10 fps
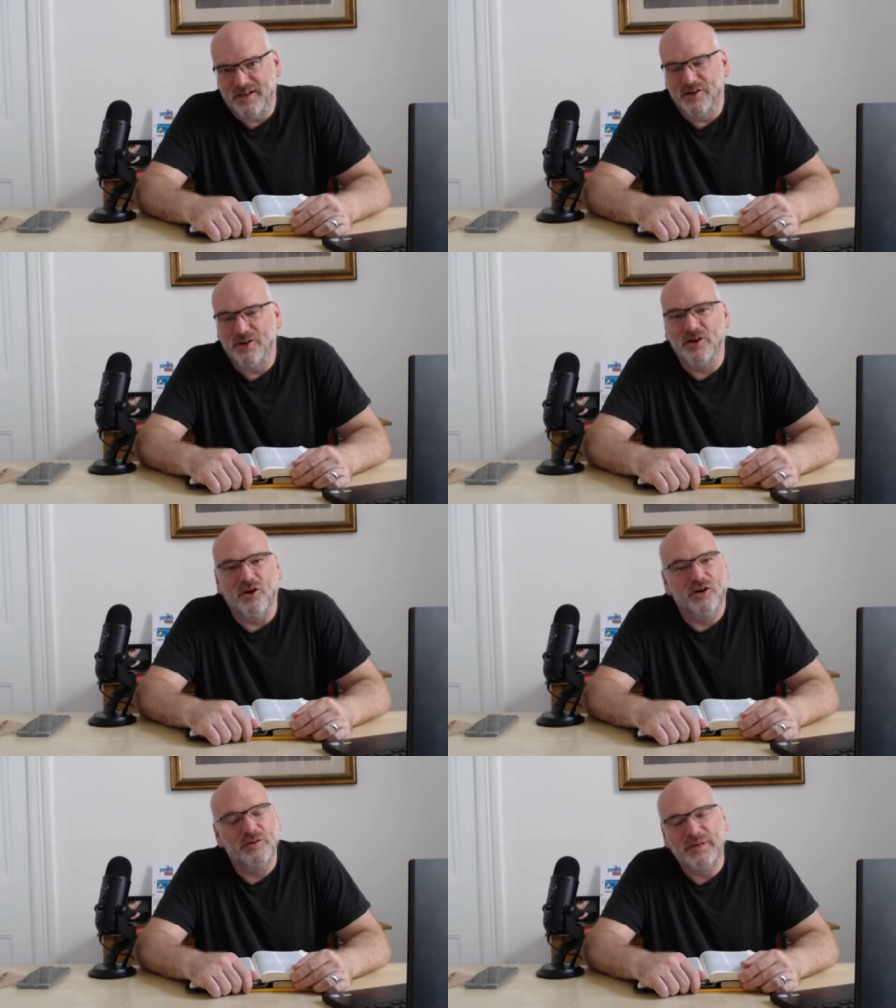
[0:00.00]
Her
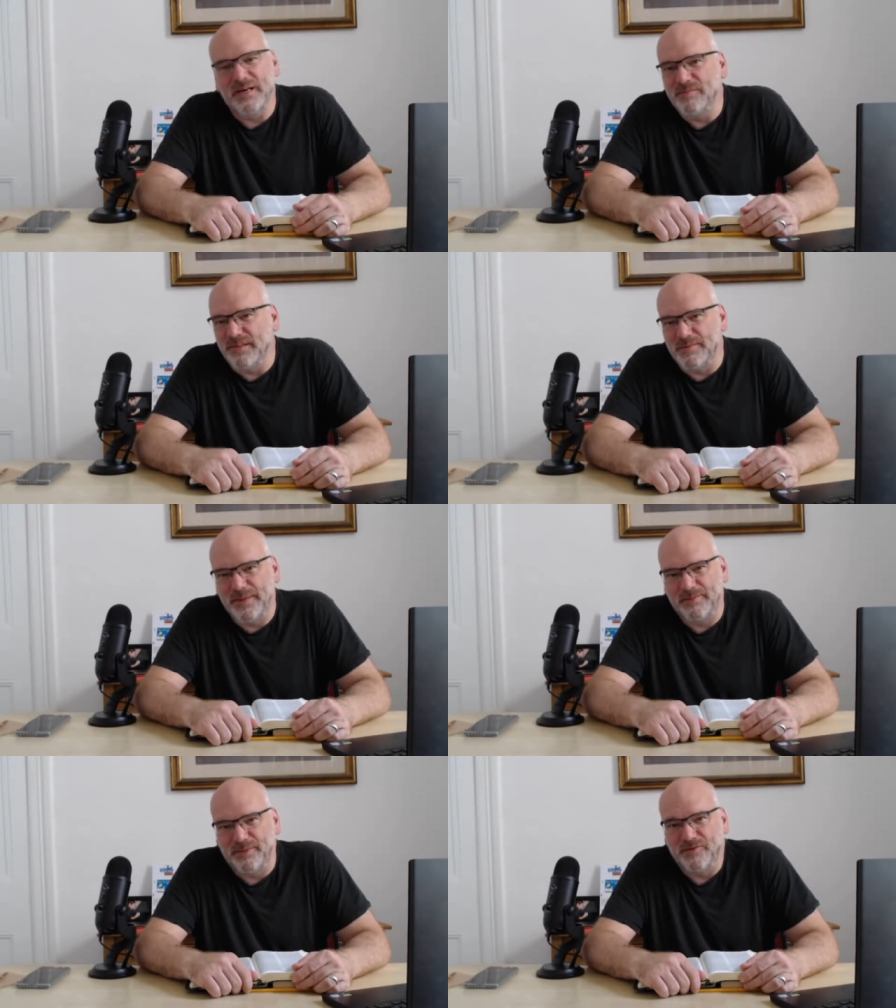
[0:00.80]
God becomes the
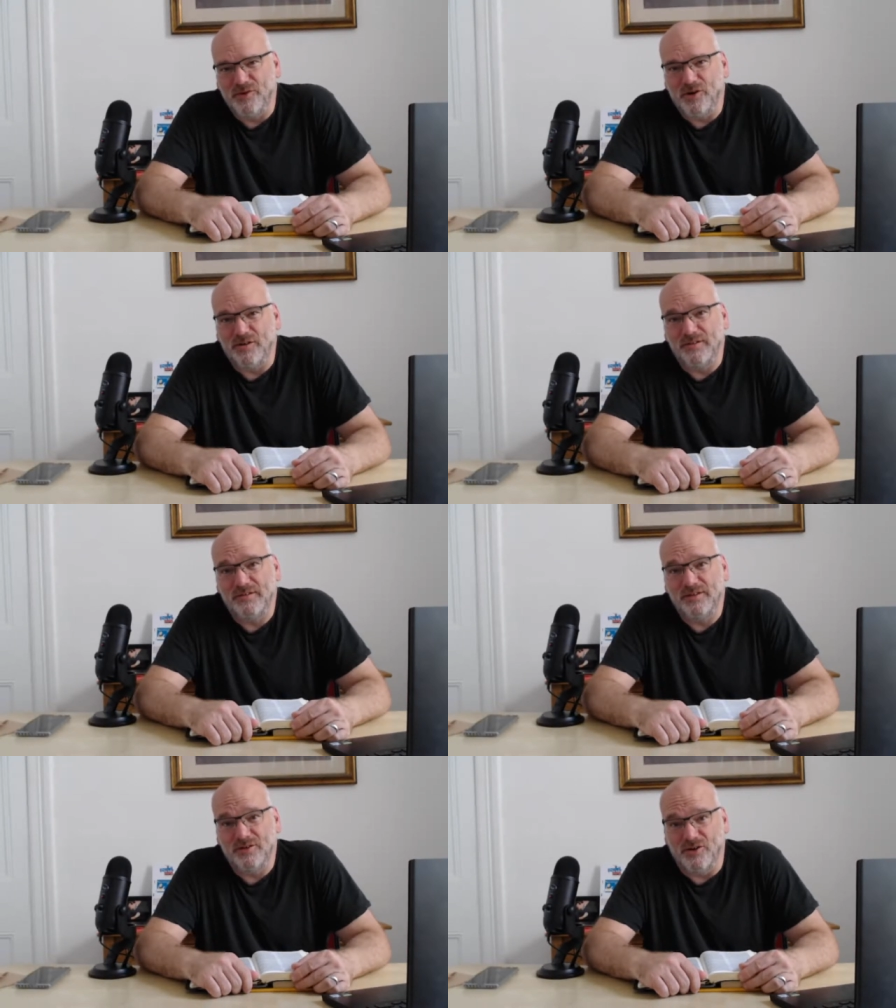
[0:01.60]
people of God's
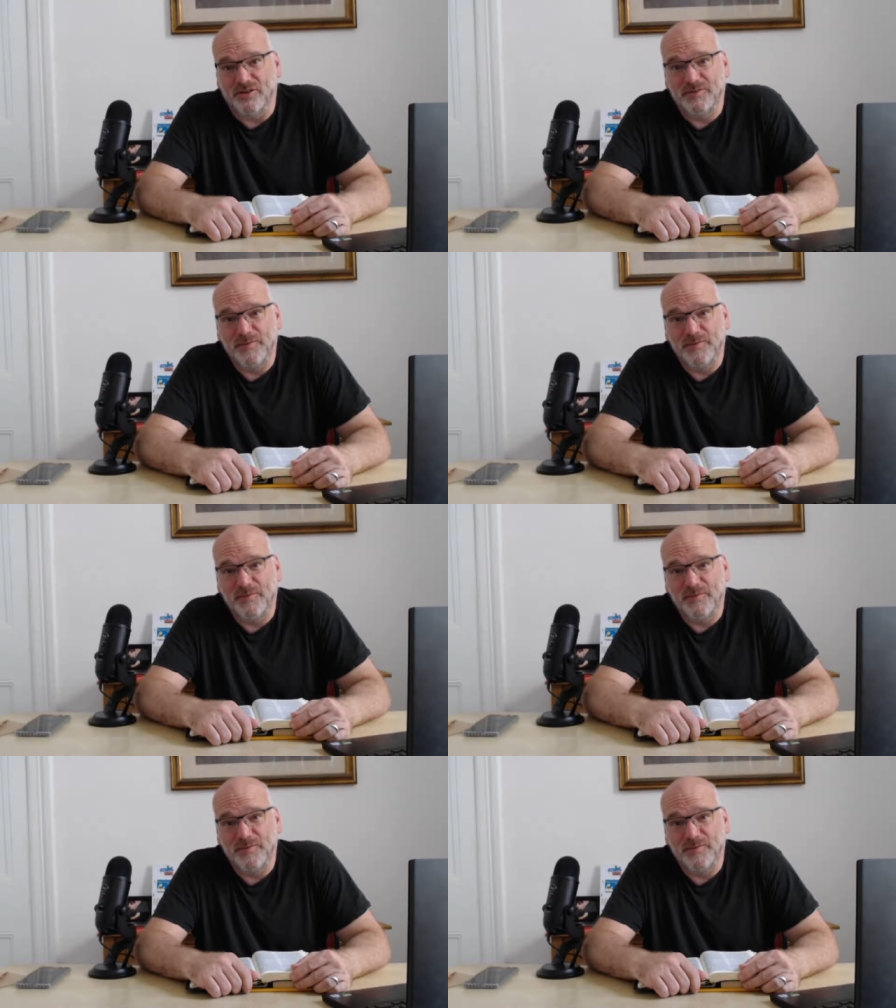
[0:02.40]
God.